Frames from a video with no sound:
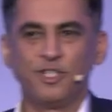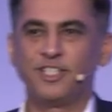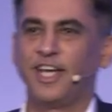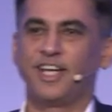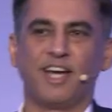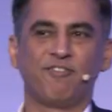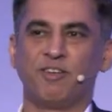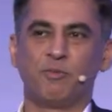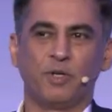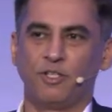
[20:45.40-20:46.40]
this date, I've
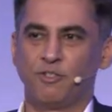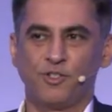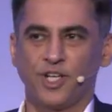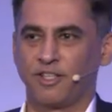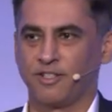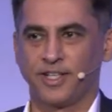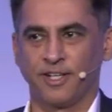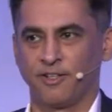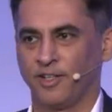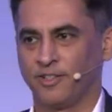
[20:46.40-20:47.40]
never bothered to check this
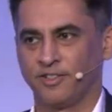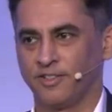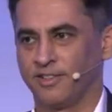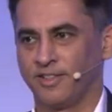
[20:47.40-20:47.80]
calculation.